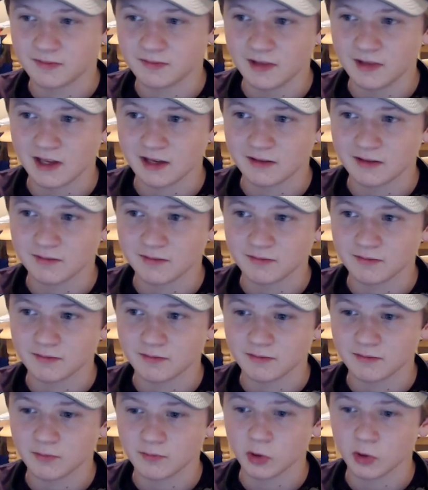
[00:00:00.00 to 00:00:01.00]
like
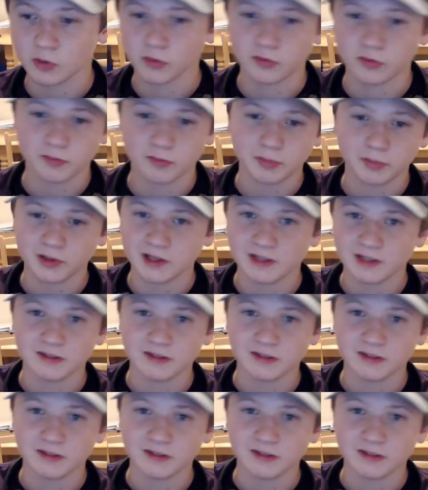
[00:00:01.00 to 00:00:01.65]
earth plate